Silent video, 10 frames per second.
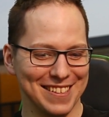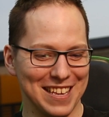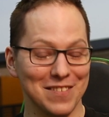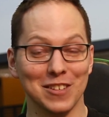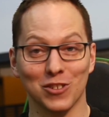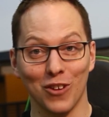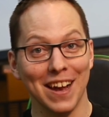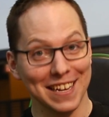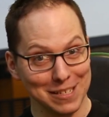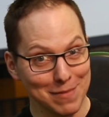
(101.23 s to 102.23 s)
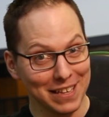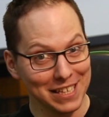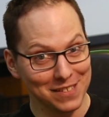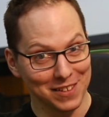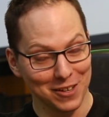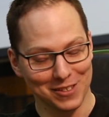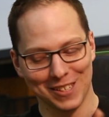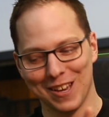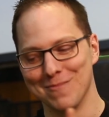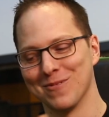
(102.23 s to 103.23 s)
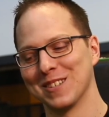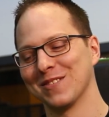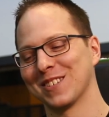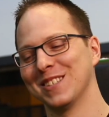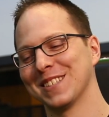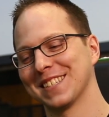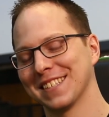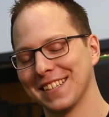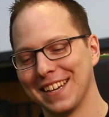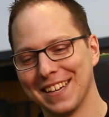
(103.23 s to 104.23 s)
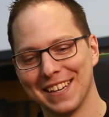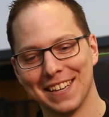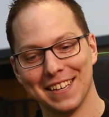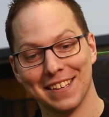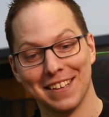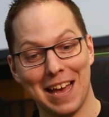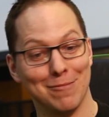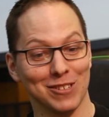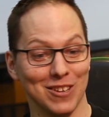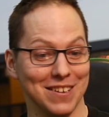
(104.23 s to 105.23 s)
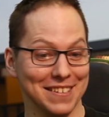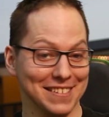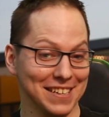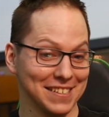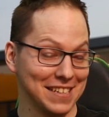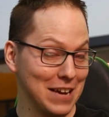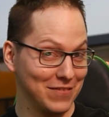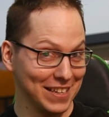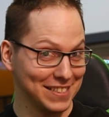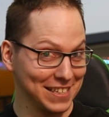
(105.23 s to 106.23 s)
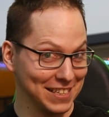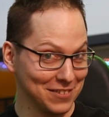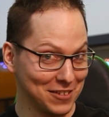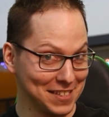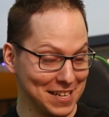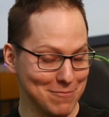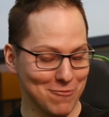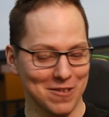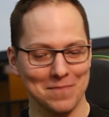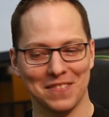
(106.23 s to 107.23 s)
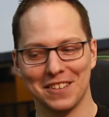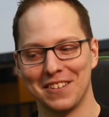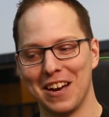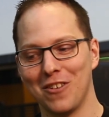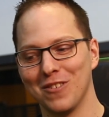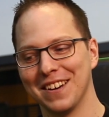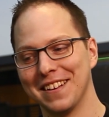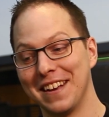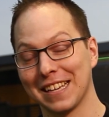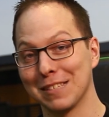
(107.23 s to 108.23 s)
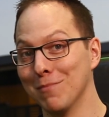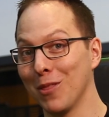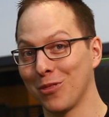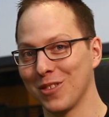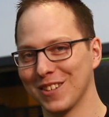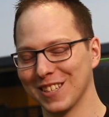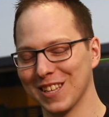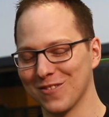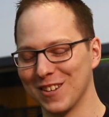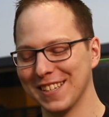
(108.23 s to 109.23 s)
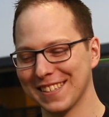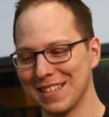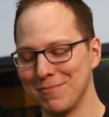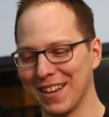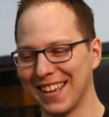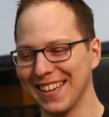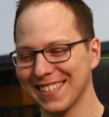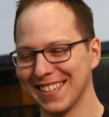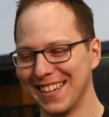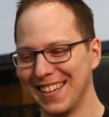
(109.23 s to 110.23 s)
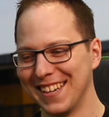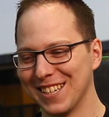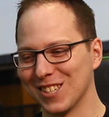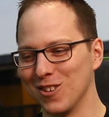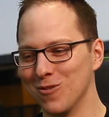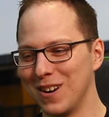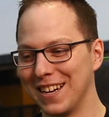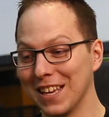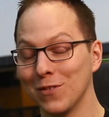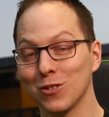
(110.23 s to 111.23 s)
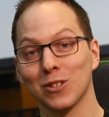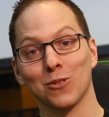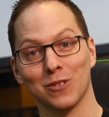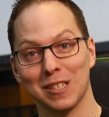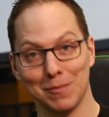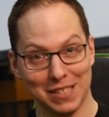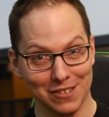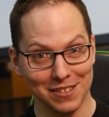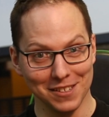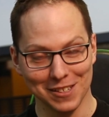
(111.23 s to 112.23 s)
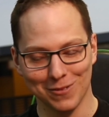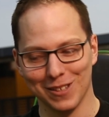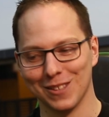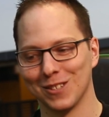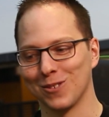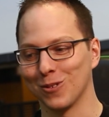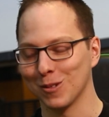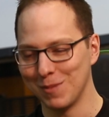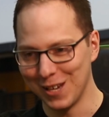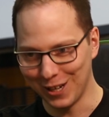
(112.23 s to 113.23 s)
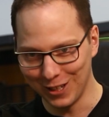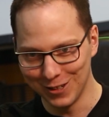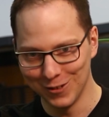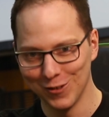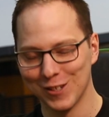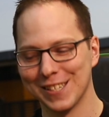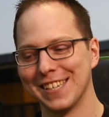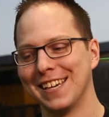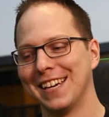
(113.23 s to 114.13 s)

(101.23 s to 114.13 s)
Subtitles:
even trying to make these videos has gotten more difficult. Amazon doesn't have next day deliveries anymore. They're now next month deliveries in my case. So even just sourcing materials with stores being closed